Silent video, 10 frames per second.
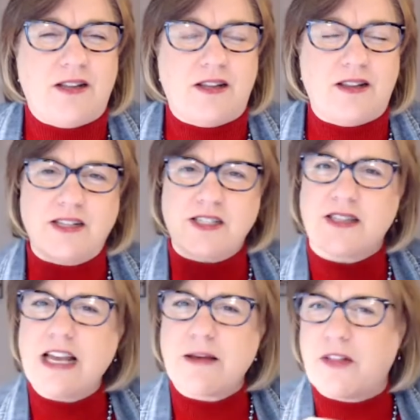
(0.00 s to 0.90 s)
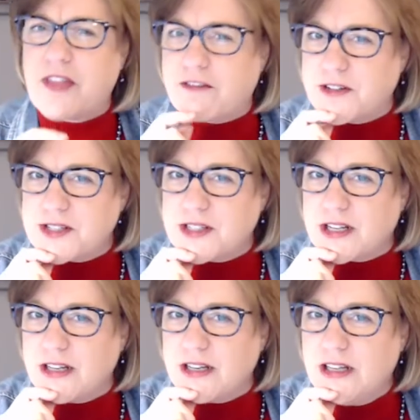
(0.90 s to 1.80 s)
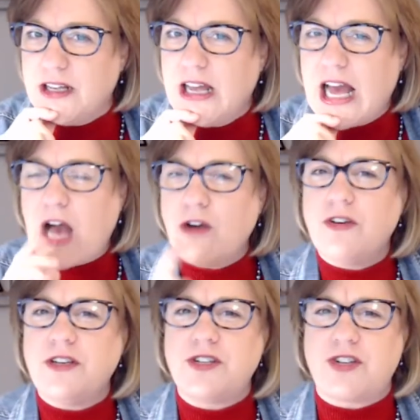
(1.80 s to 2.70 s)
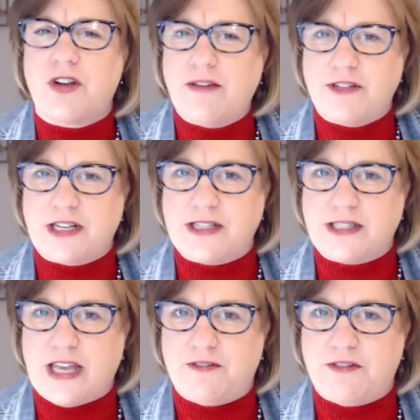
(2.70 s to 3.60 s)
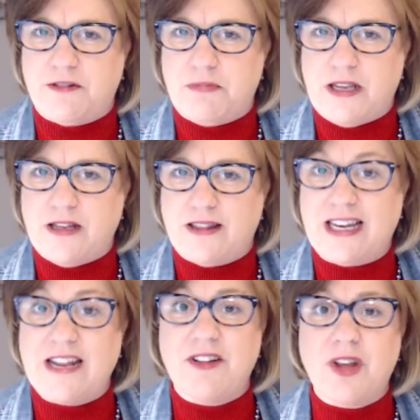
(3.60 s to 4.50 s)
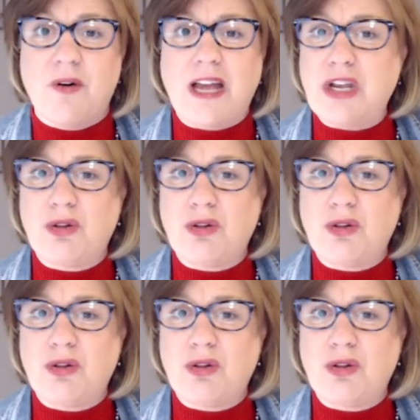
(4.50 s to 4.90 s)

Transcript: Let's think about that for a second. How good does your advertising have to be that even though I no